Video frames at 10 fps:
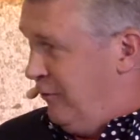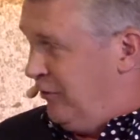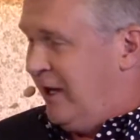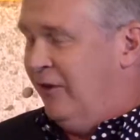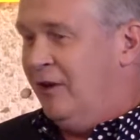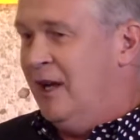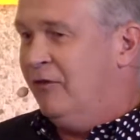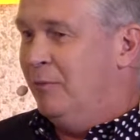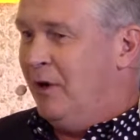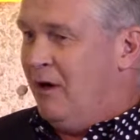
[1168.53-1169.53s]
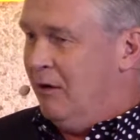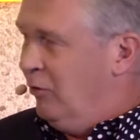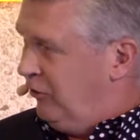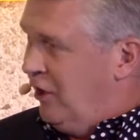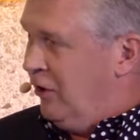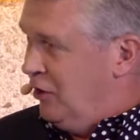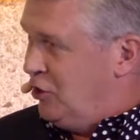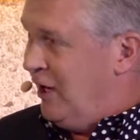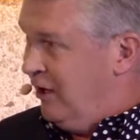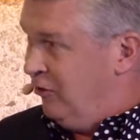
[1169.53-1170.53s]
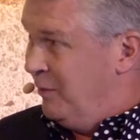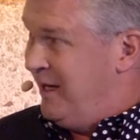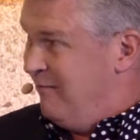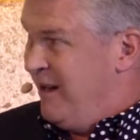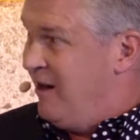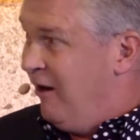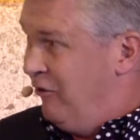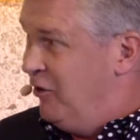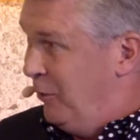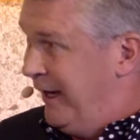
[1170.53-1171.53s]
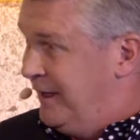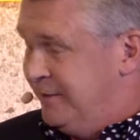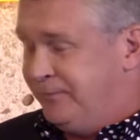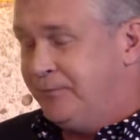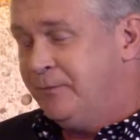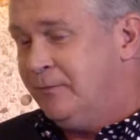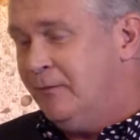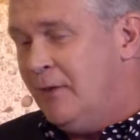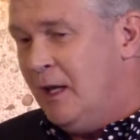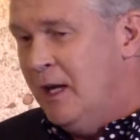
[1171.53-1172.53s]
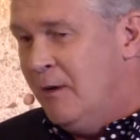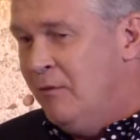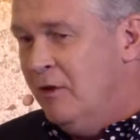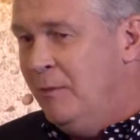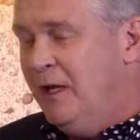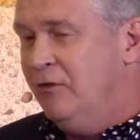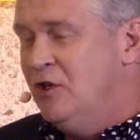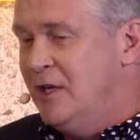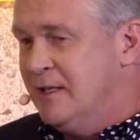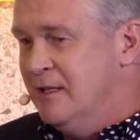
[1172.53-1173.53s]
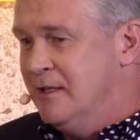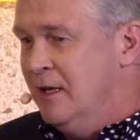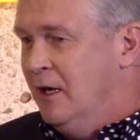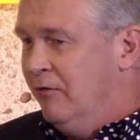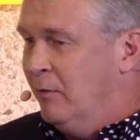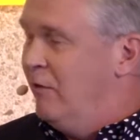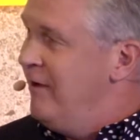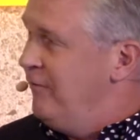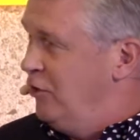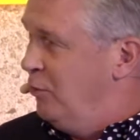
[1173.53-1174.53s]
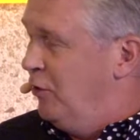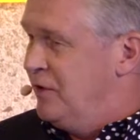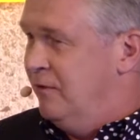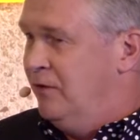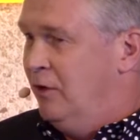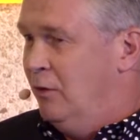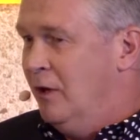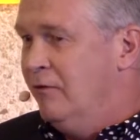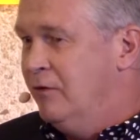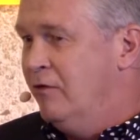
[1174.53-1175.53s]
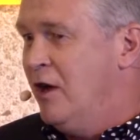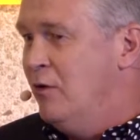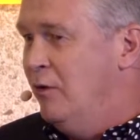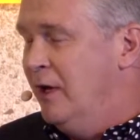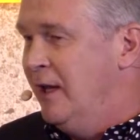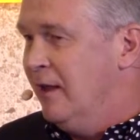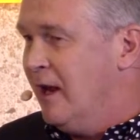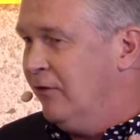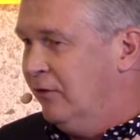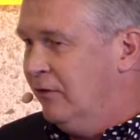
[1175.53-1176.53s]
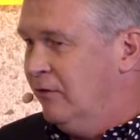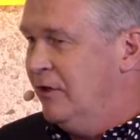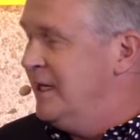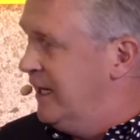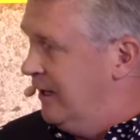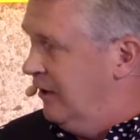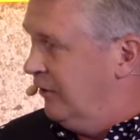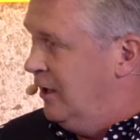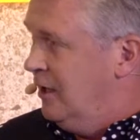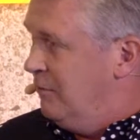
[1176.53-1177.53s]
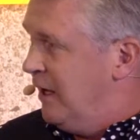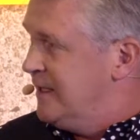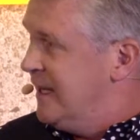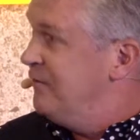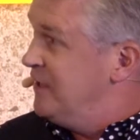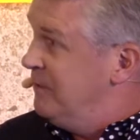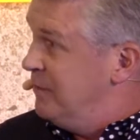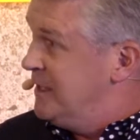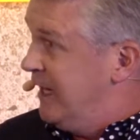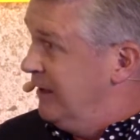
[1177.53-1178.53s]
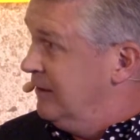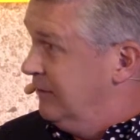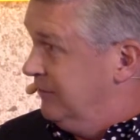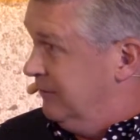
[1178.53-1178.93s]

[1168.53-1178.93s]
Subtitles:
TravelSky. So you have to part what's going on in China because we can't do it. The big 3 GDSs, from a revenue point of view, have grown in the last 3 years by 17%.